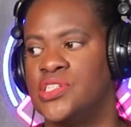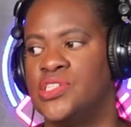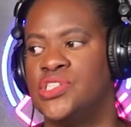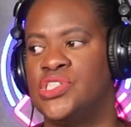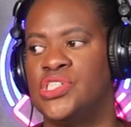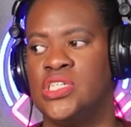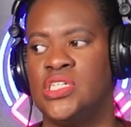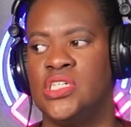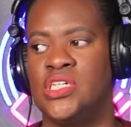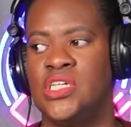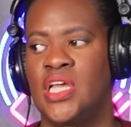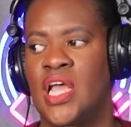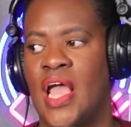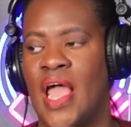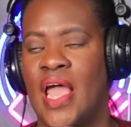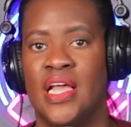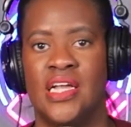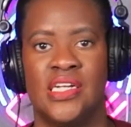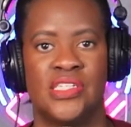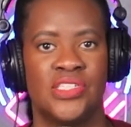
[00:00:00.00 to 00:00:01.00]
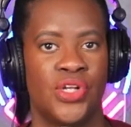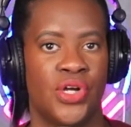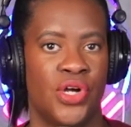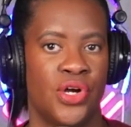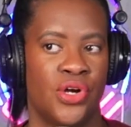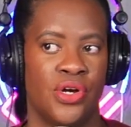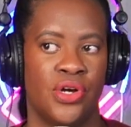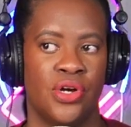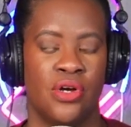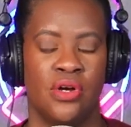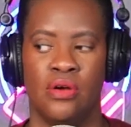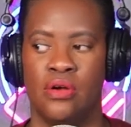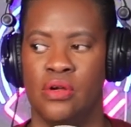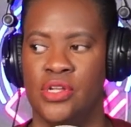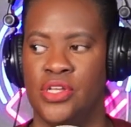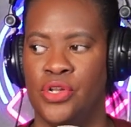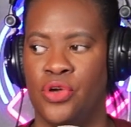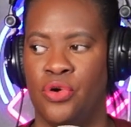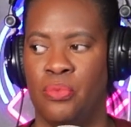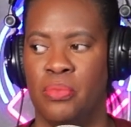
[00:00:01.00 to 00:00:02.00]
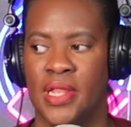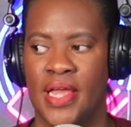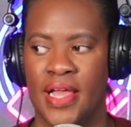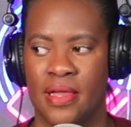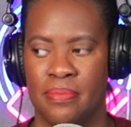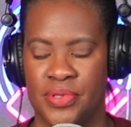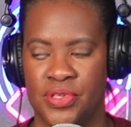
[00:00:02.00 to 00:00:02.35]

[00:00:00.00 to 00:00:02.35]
She has her, Black